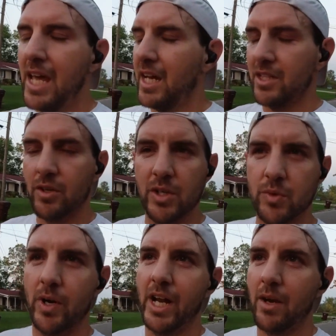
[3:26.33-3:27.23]
and it's always
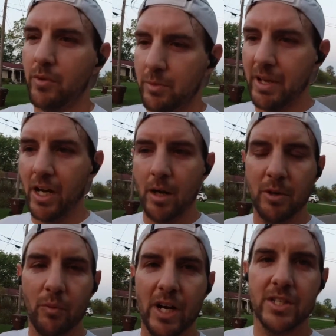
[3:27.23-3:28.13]
right on with my Garmin
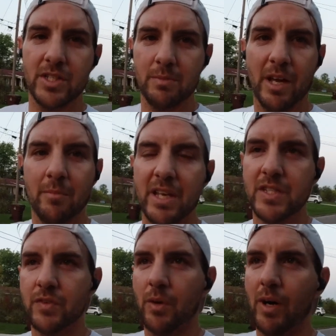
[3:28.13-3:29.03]
watches, my
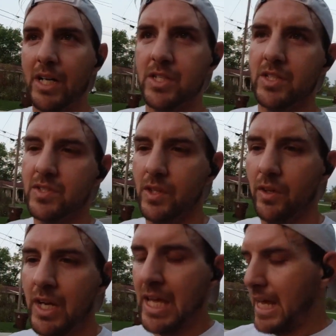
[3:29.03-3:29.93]
Amazfit watches. So
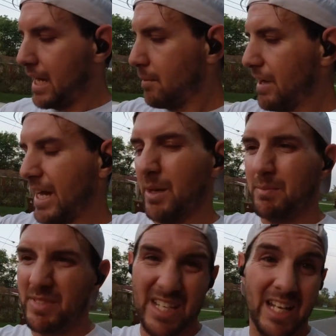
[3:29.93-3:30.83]

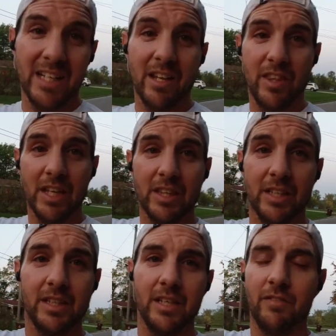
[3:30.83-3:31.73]
I'm tending to think
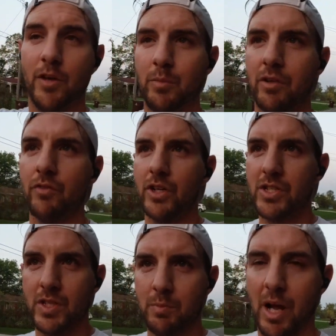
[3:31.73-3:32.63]
that the Fitbit
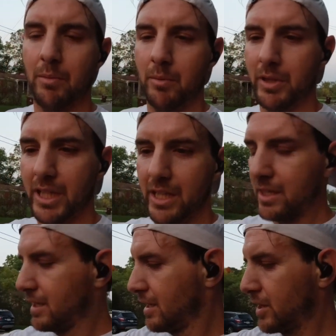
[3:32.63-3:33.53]
Versa is probably
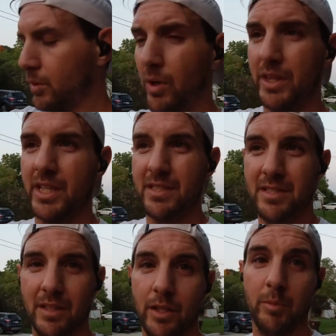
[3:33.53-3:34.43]
the one that's
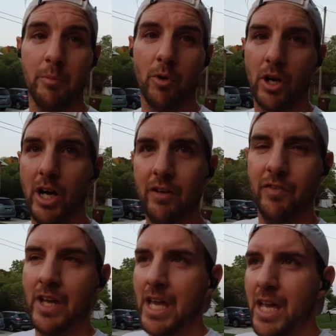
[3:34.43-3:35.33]
a little bit more off.
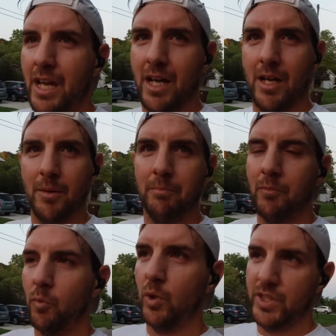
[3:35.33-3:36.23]

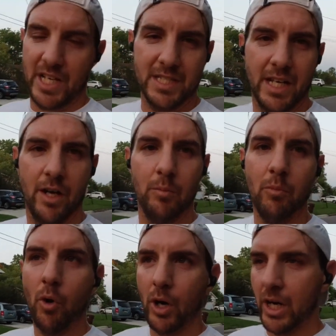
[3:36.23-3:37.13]
We'll test that out
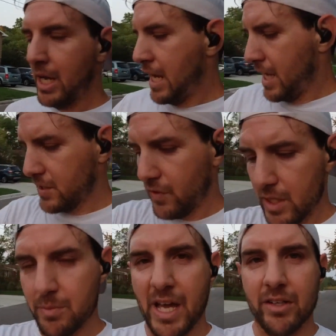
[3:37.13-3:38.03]
more. As far as
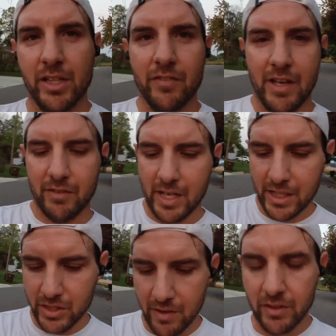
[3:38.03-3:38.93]
battery life, I
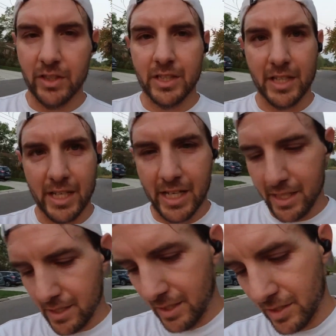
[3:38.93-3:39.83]
actually haven't looked at that yet.
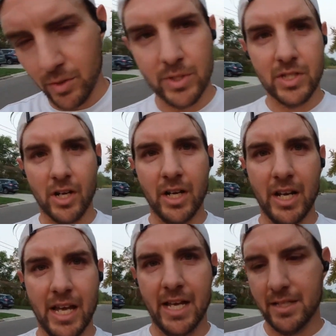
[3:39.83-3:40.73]
So we started
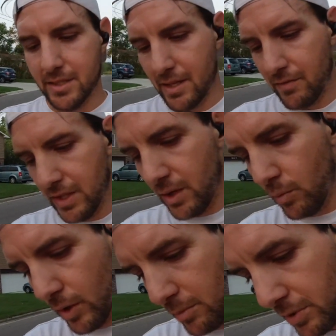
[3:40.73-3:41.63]
at
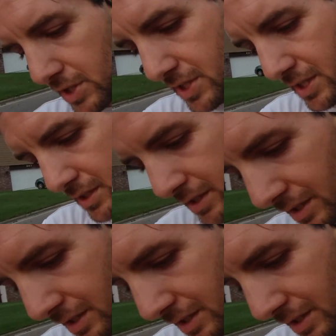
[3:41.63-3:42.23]
71%,